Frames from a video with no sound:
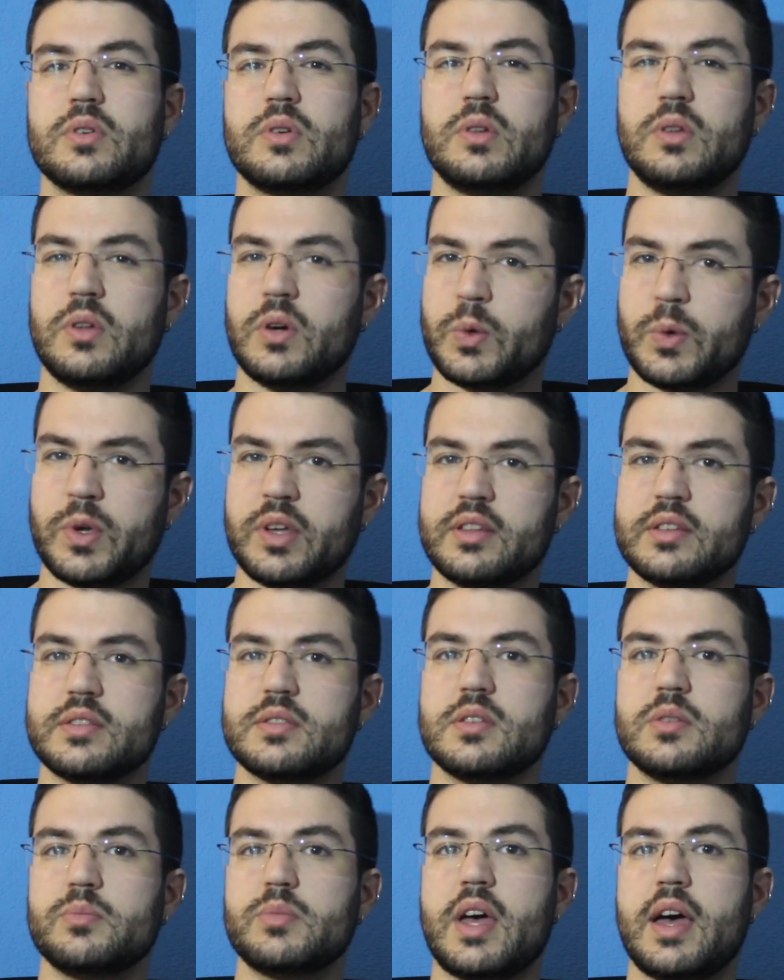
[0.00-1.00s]

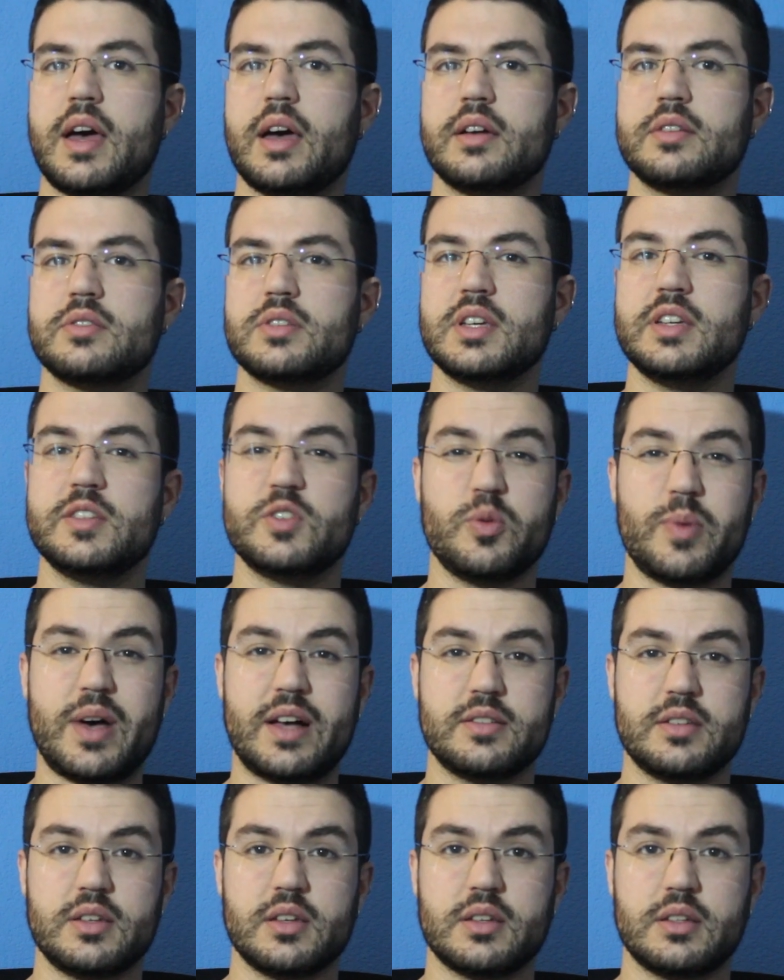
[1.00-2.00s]
colloquialism and
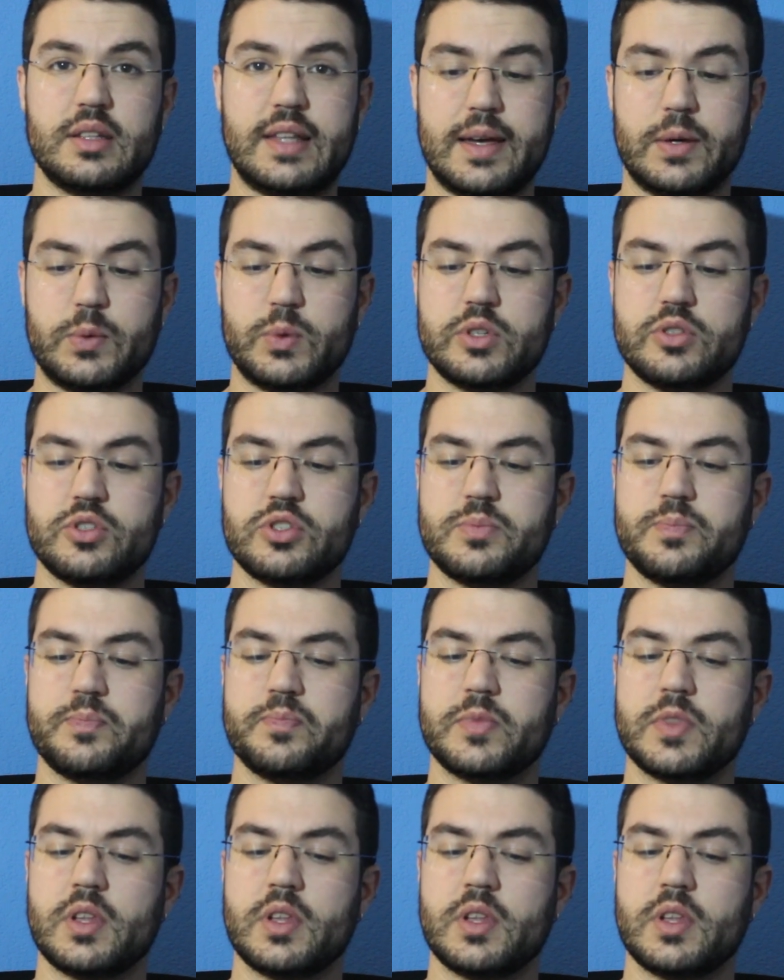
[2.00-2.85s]
idiomatic language.